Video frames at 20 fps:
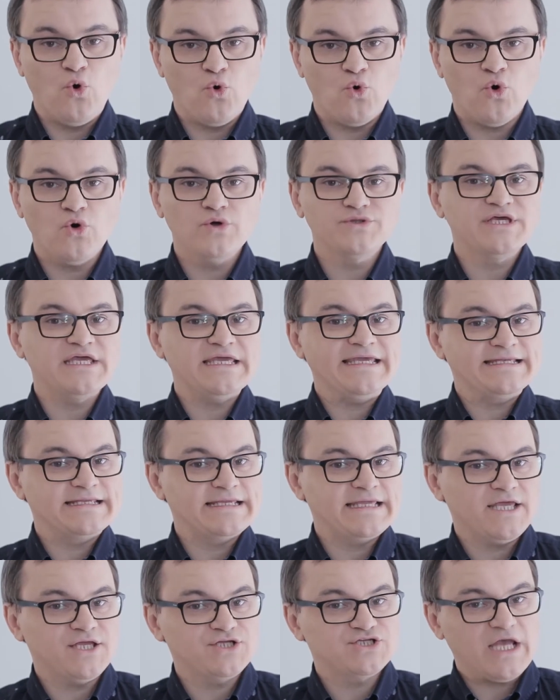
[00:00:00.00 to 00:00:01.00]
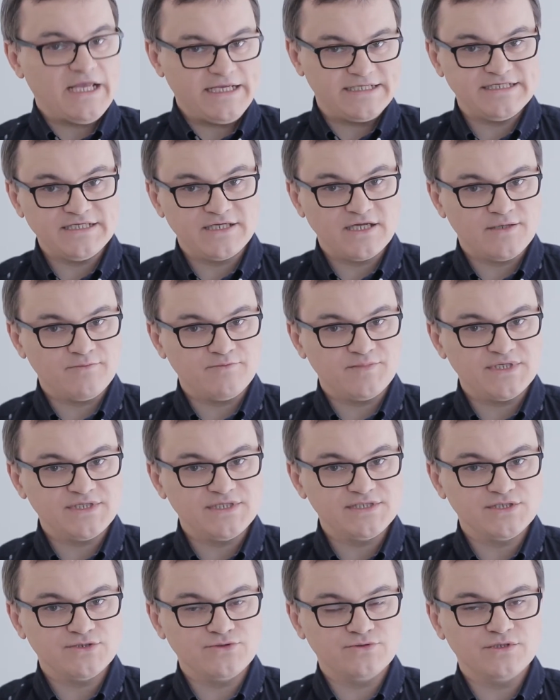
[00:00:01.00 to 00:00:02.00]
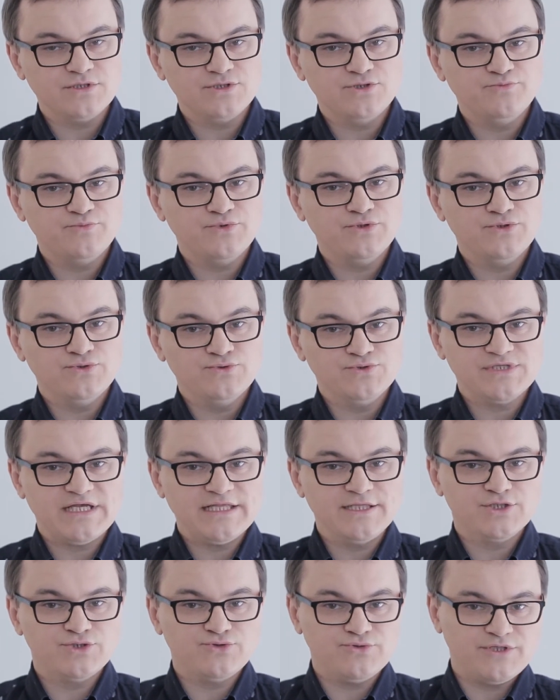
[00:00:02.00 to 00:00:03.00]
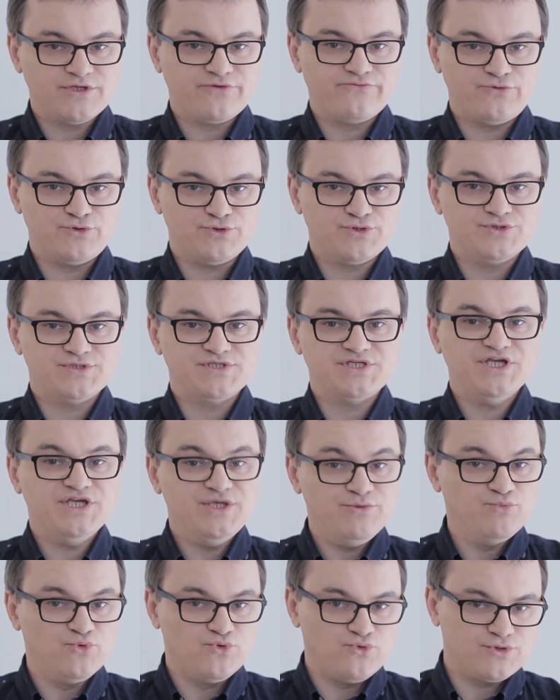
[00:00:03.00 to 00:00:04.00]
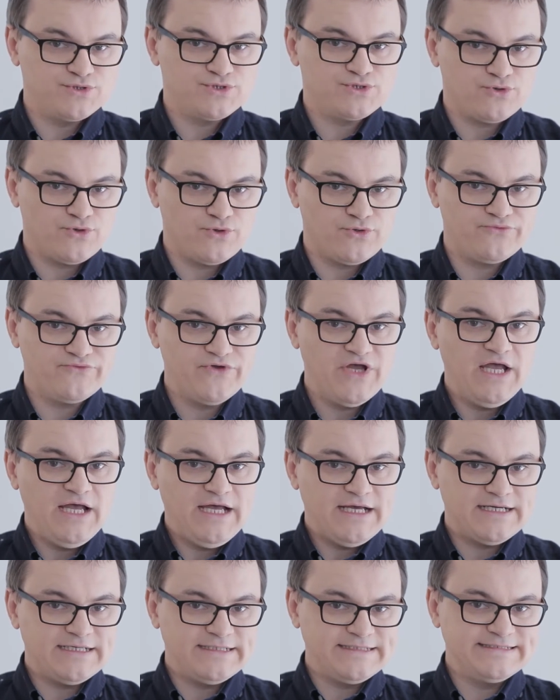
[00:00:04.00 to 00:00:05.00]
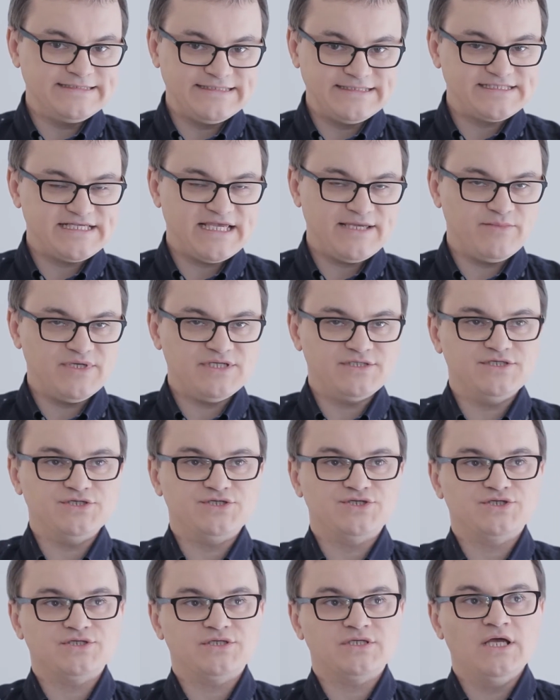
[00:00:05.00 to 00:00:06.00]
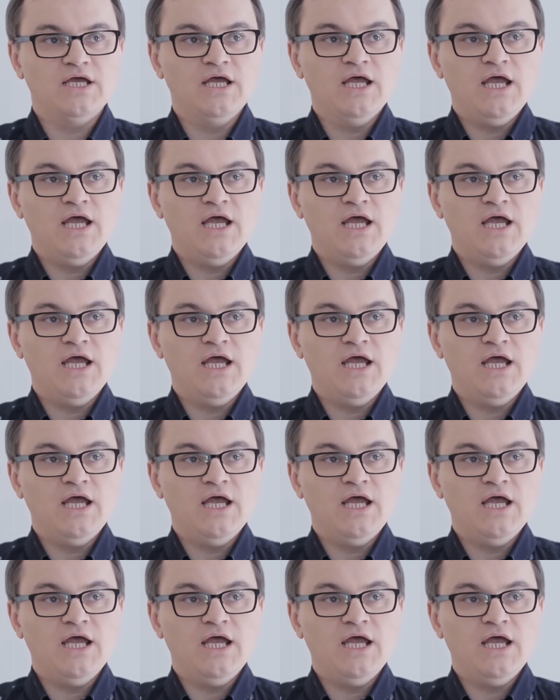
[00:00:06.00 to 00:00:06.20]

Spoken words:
or they engage IT companies in order to produce electronic versions, e-books of the same edition.